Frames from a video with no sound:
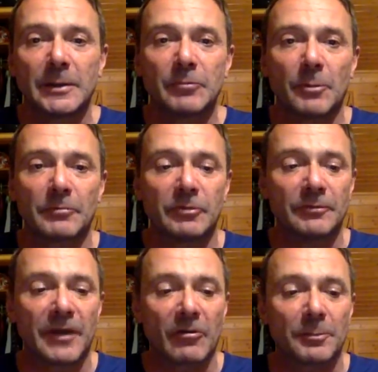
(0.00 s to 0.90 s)
proper
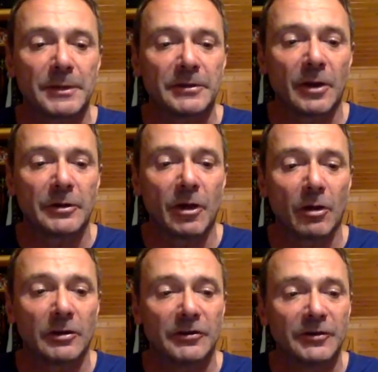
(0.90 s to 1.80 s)
group therapy, you know, in
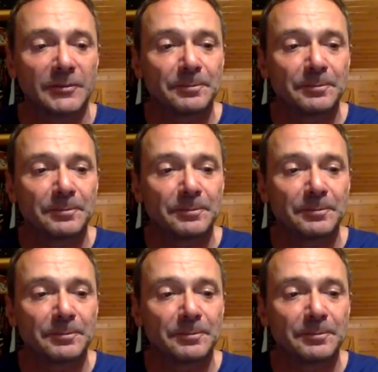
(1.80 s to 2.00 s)
Holland,